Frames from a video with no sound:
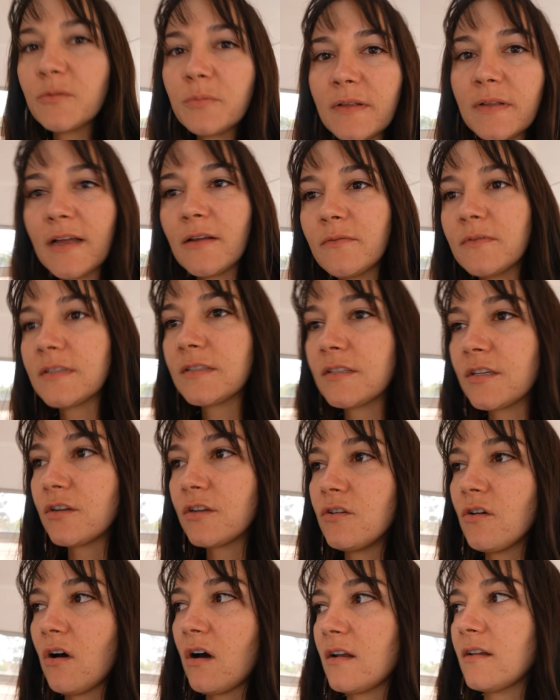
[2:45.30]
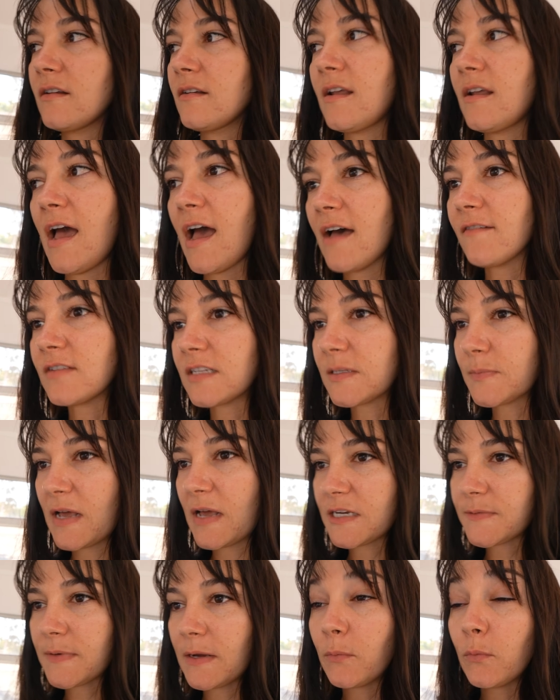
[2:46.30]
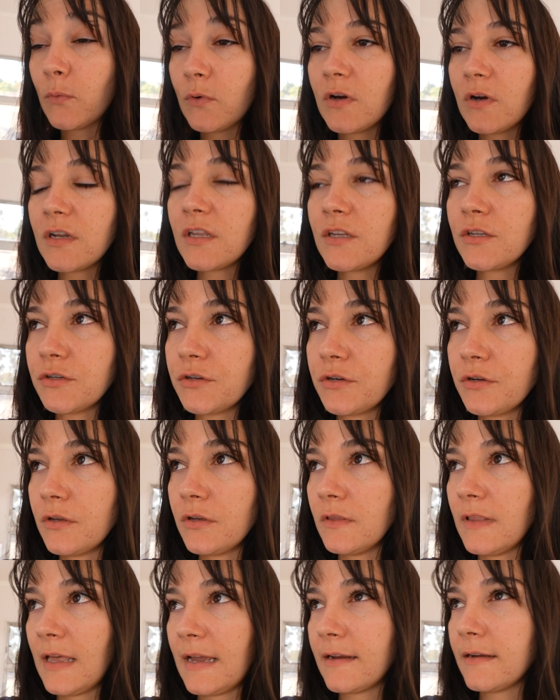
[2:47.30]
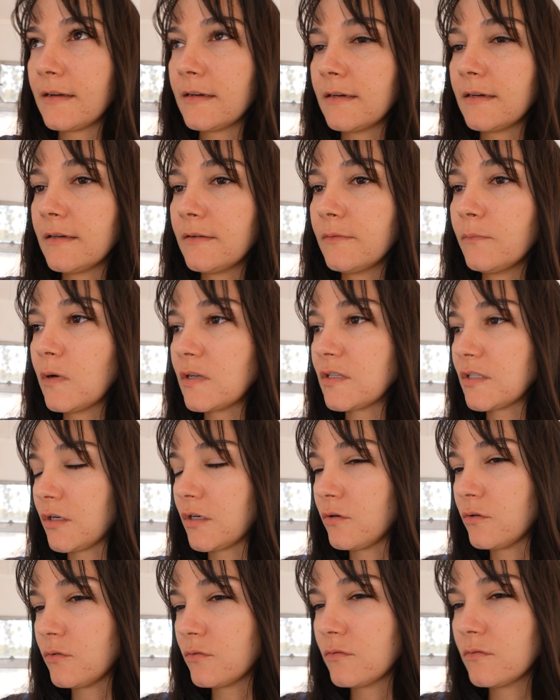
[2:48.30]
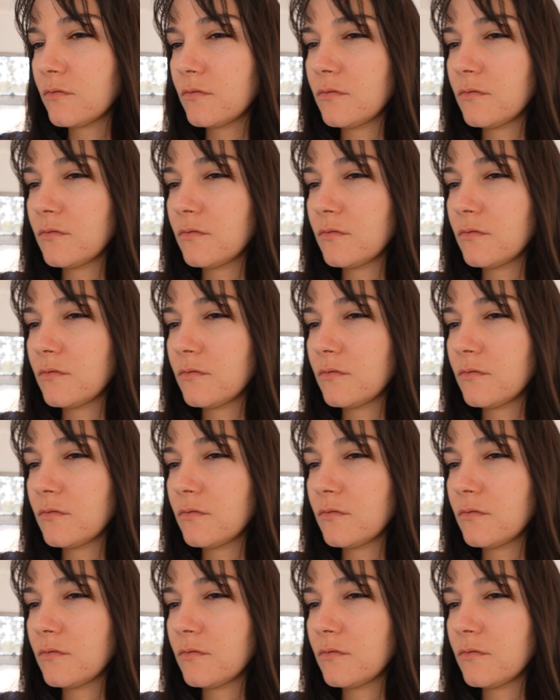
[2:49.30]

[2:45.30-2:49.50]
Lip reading: plan was to not have a splashback. We were going to do like a, what's it called?